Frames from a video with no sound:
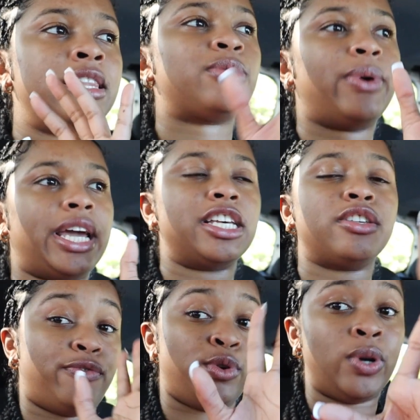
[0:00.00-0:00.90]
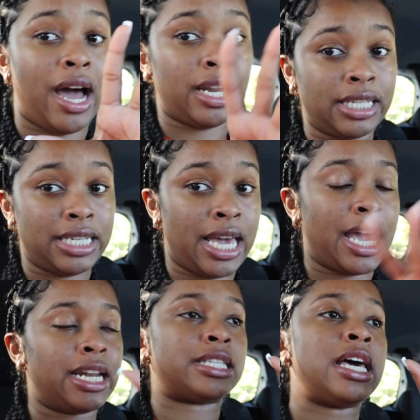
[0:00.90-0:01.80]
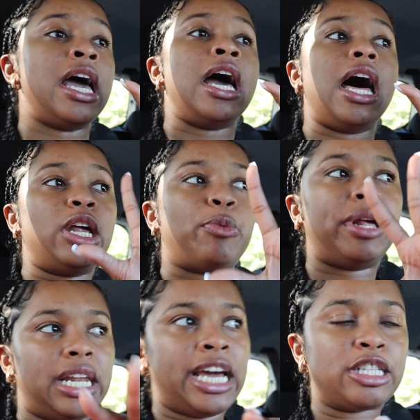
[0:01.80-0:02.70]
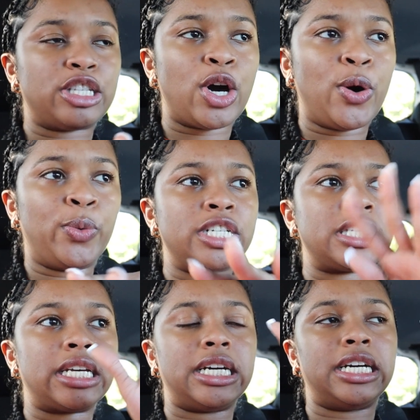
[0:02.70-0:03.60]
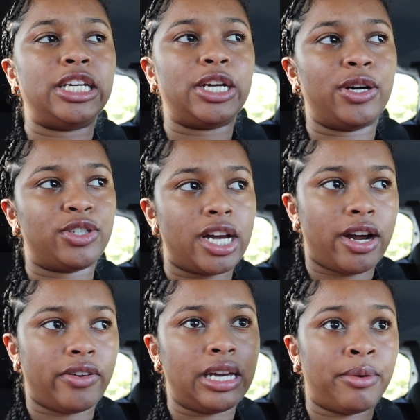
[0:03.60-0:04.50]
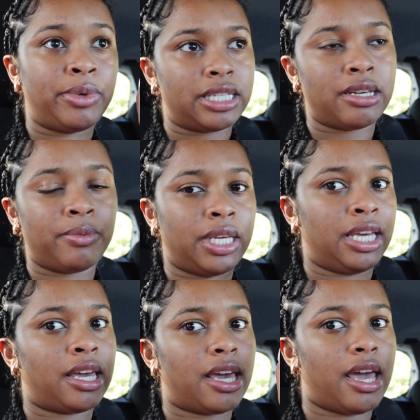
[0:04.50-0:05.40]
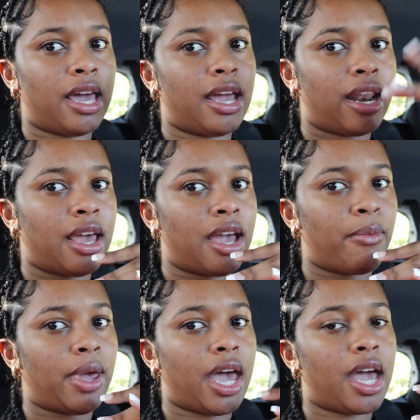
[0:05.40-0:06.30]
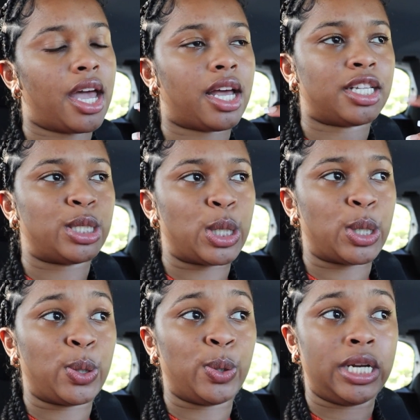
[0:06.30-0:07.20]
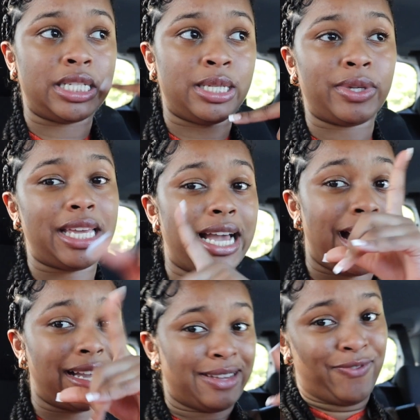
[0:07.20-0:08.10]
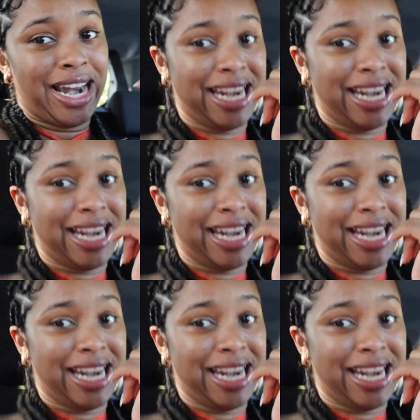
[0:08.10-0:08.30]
least want to get some food out of the day, and it's a little bit late, so we're just gonna, you know, try to hurry up, get something, and head back. So let's see what they got, because if I